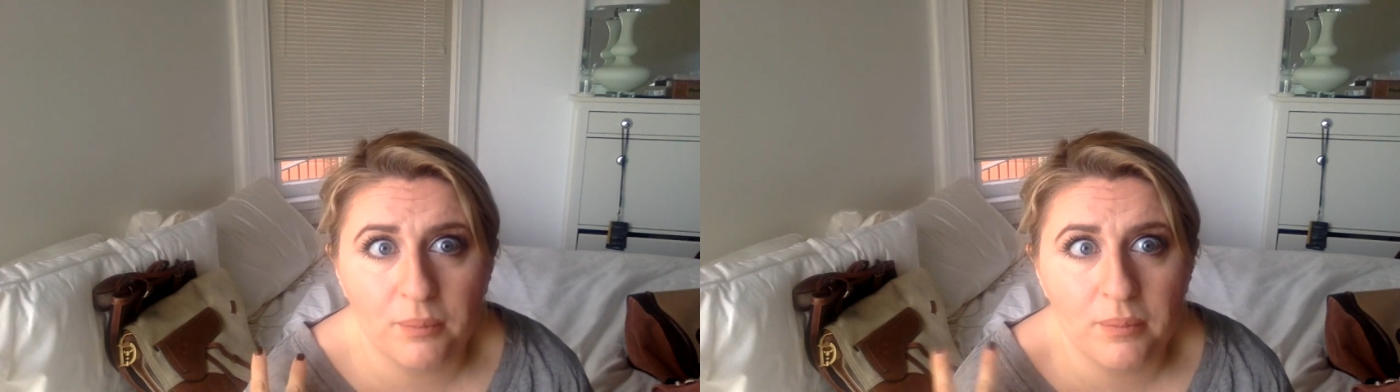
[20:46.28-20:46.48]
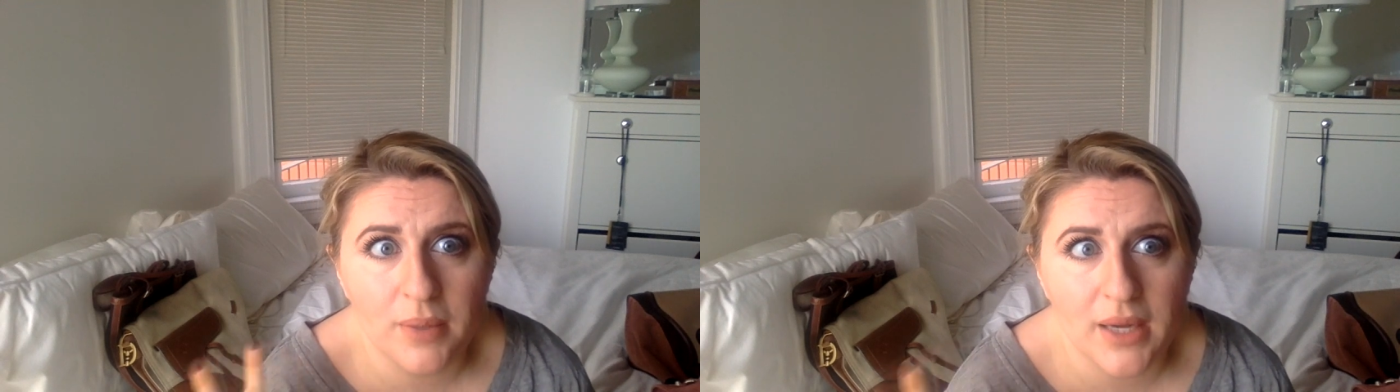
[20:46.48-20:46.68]

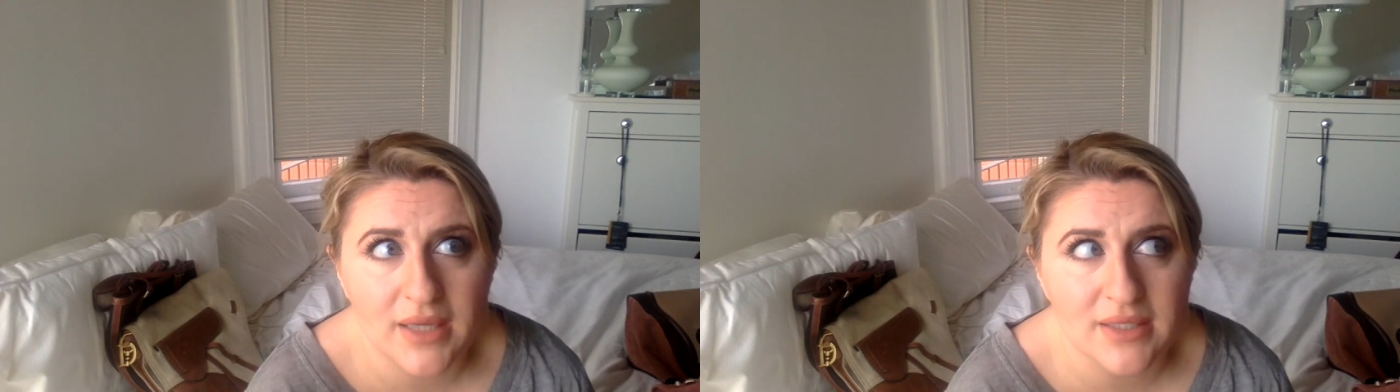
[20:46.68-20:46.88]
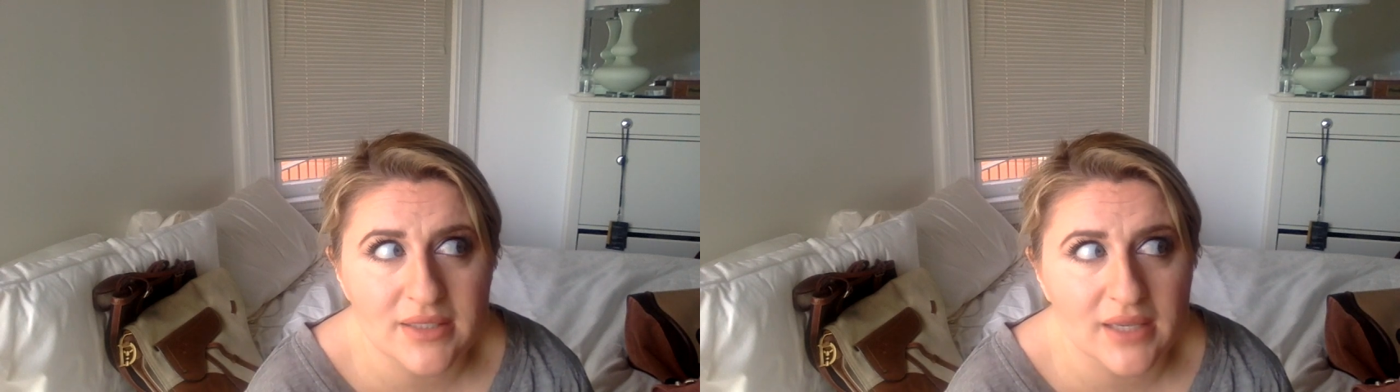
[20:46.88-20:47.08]

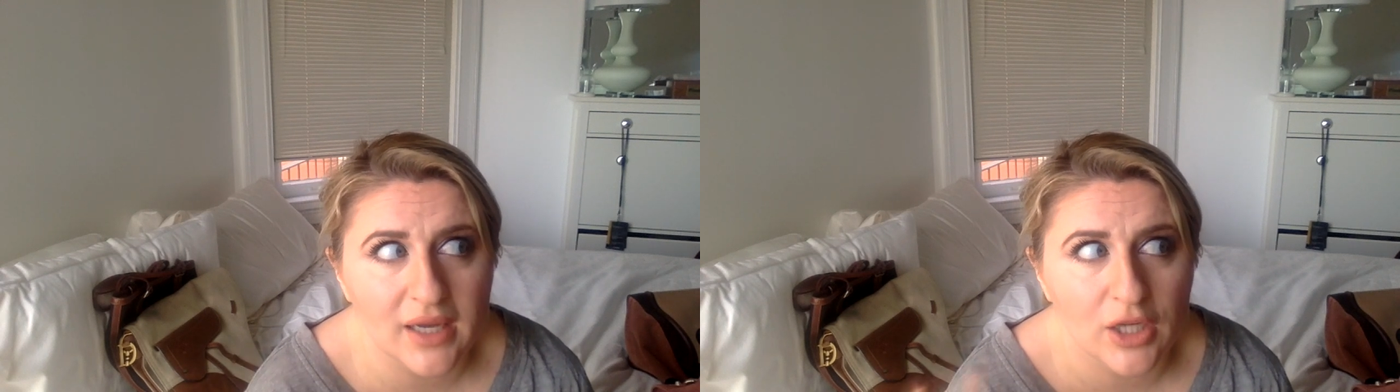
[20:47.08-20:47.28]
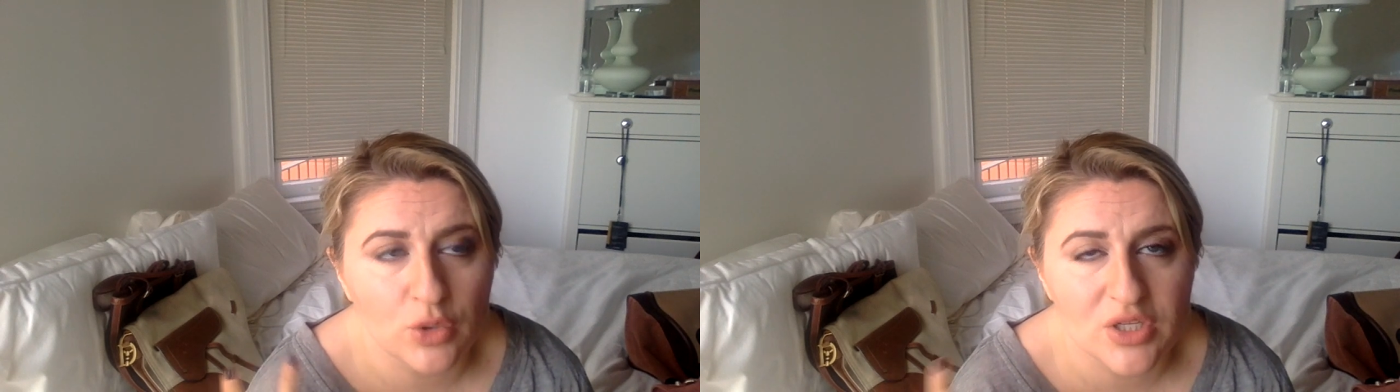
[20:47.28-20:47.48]
because it's like
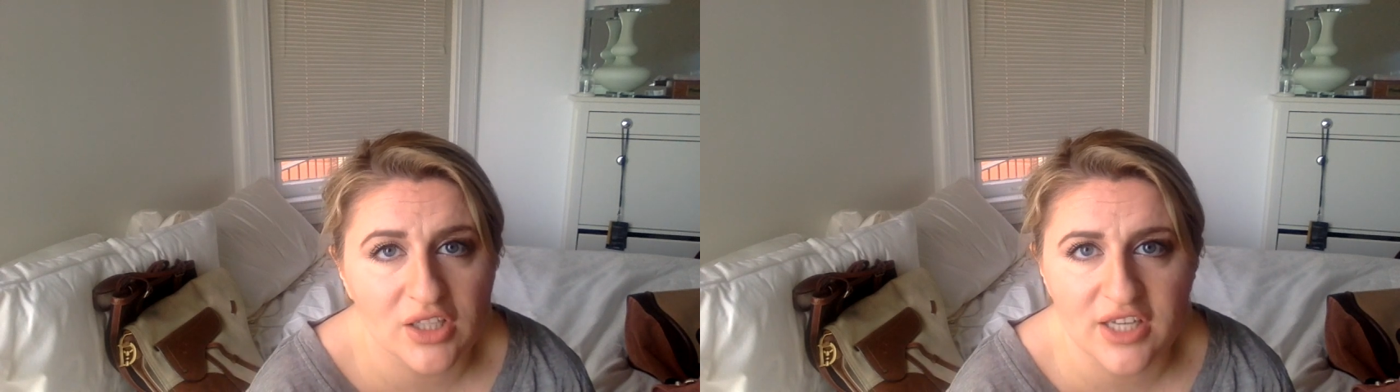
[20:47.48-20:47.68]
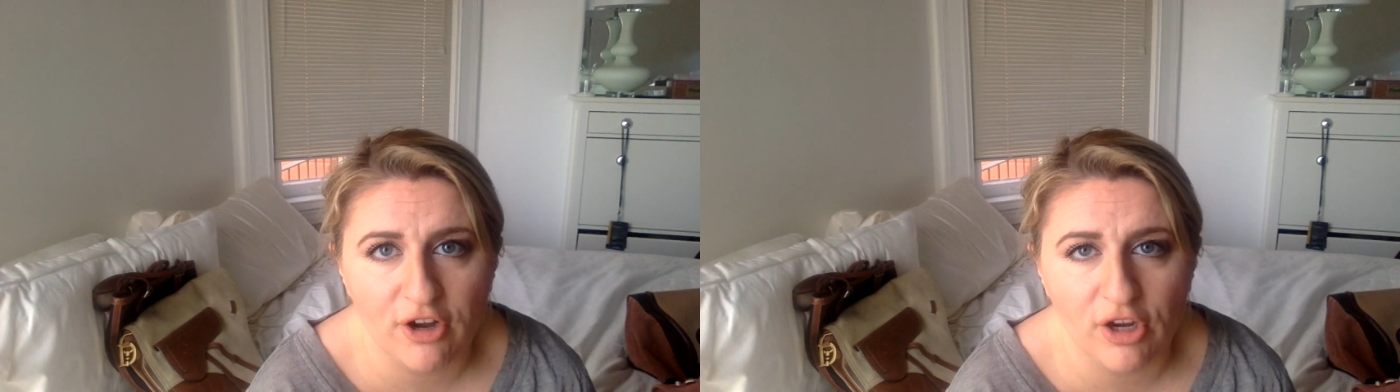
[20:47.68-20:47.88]
a
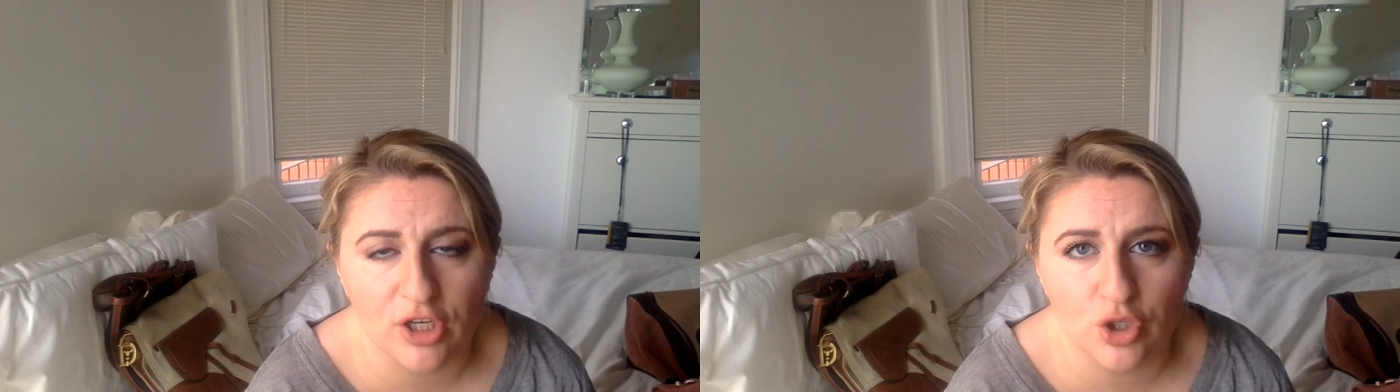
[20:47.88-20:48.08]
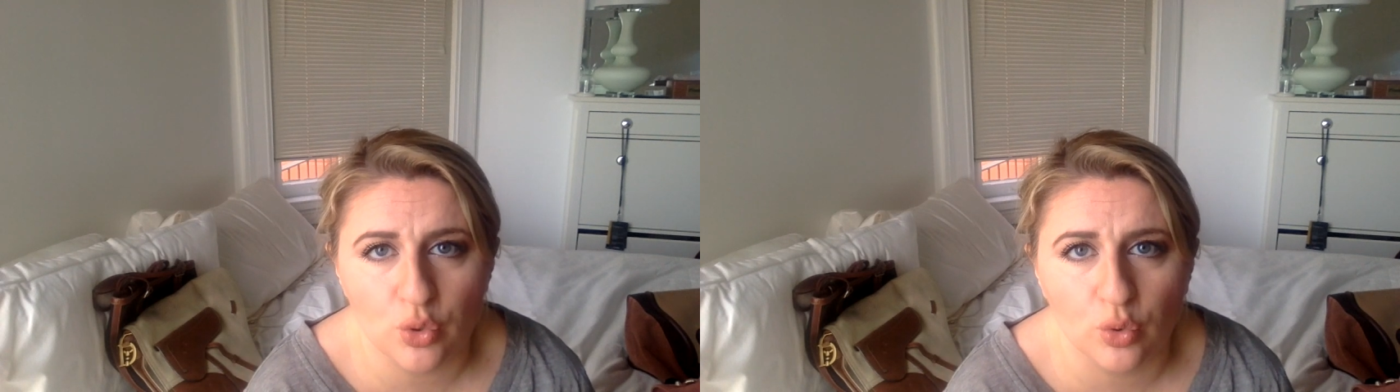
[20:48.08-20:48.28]

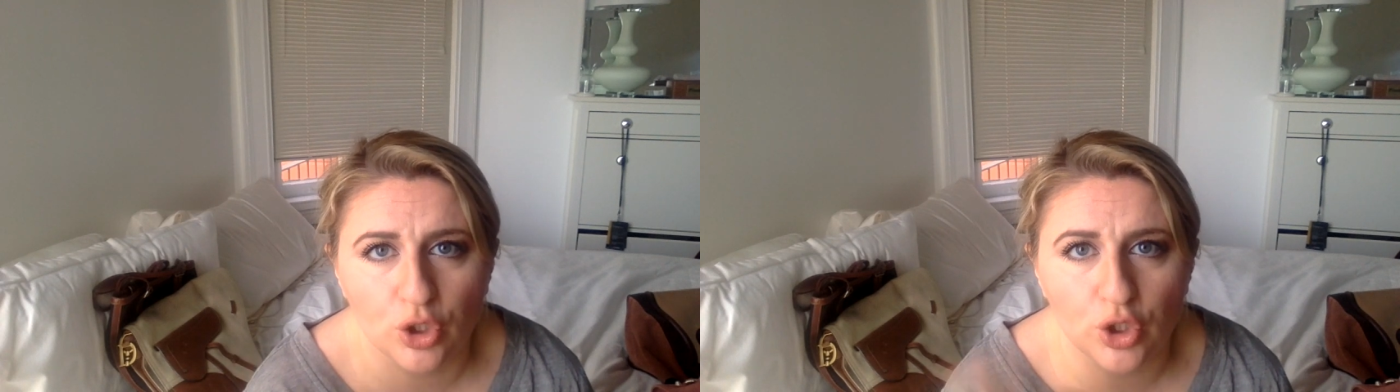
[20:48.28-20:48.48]
utilitarian tool.